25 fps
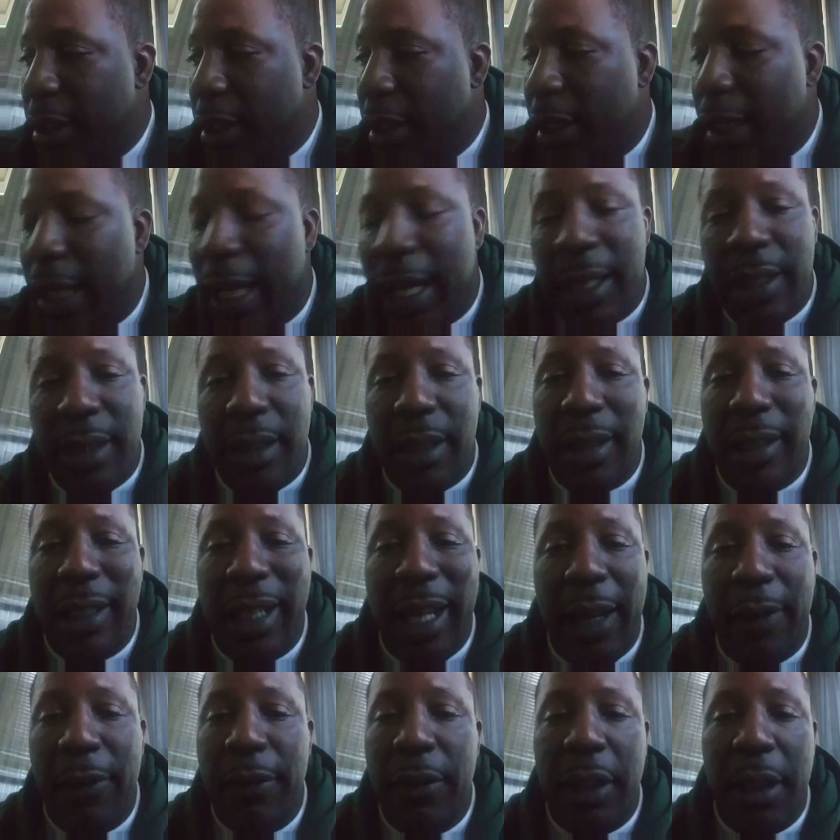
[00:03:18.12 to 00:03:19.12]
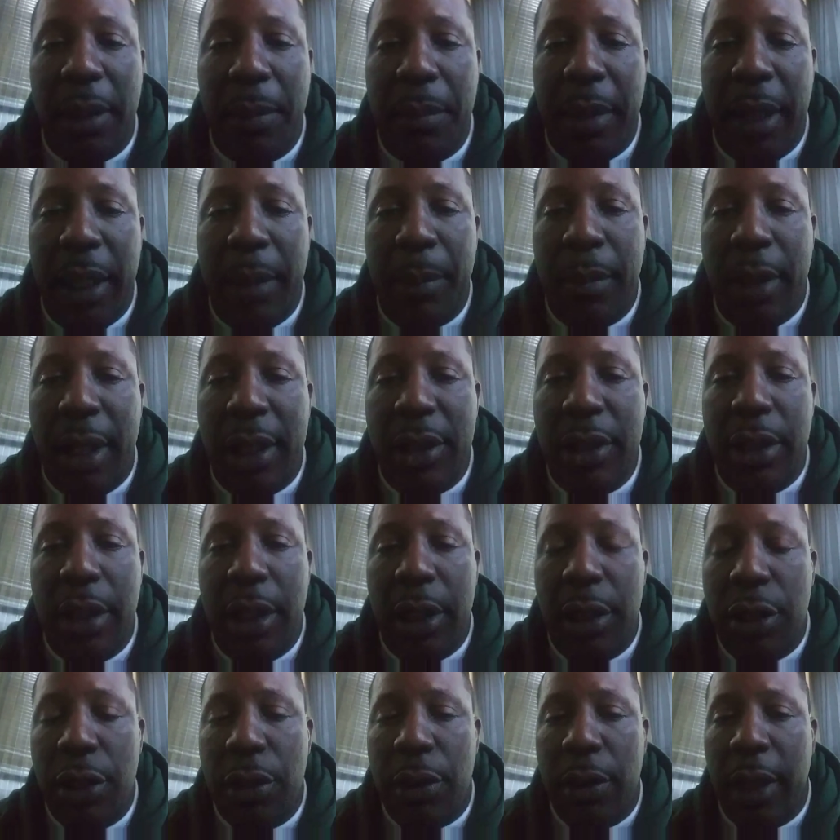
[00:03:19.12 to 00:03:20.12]
and it hasn't definitely been much
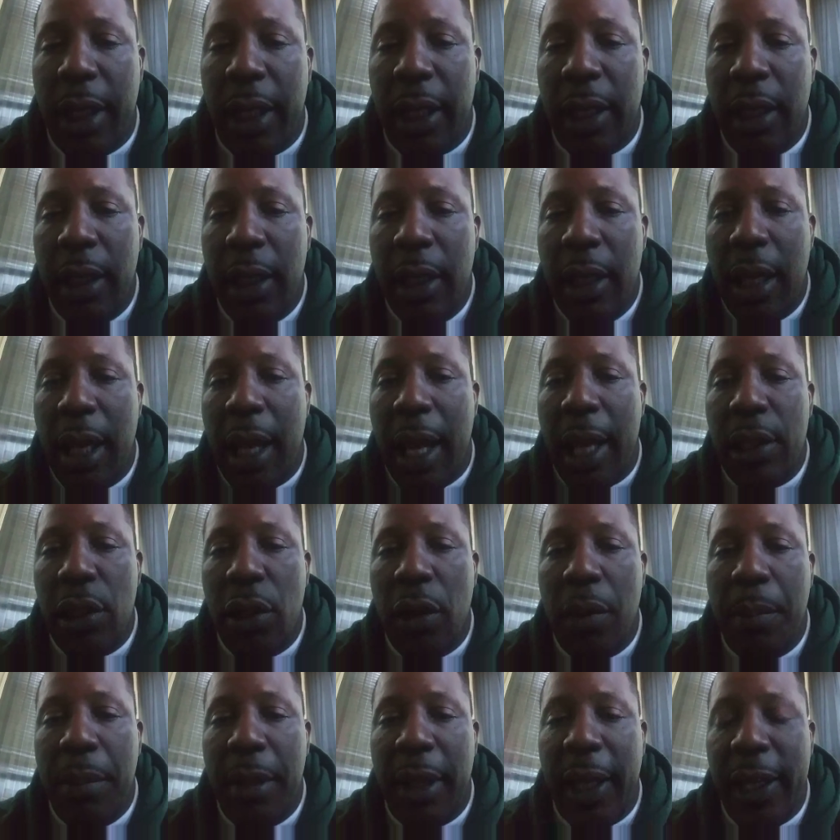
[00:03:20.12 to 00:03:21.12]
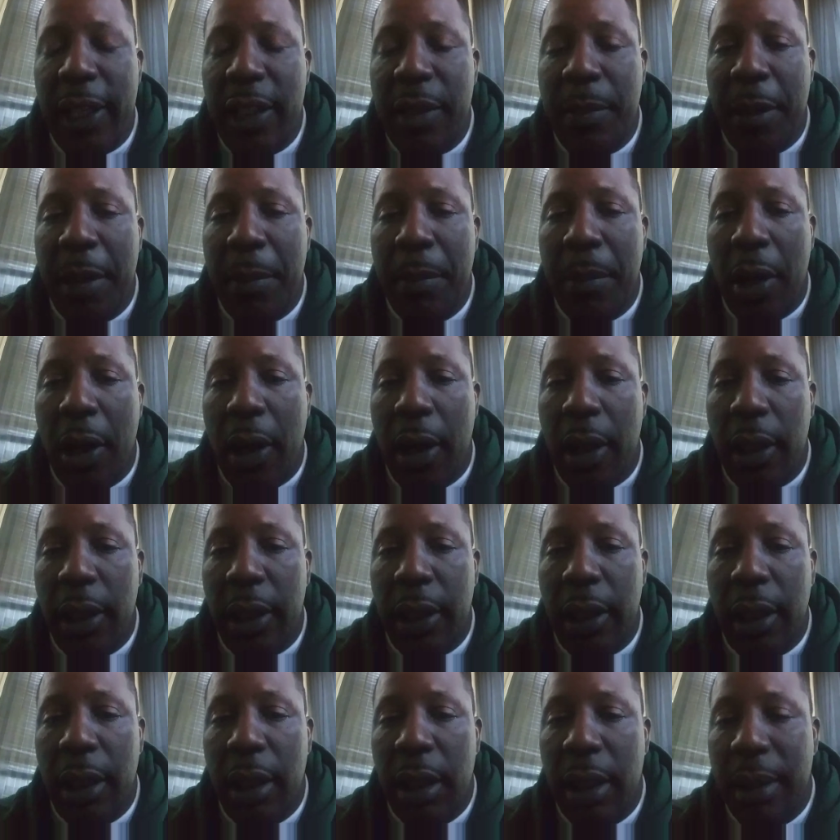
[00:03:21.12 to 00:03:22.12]
Detroit. I know Blake's been
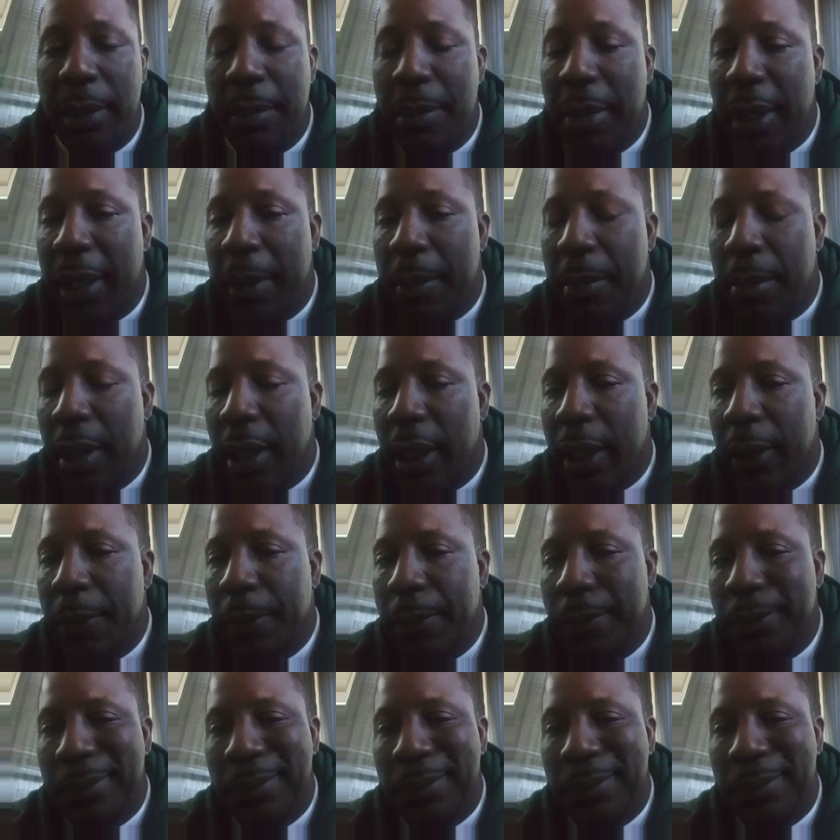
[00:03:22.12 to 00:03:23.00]
balling a little bit, but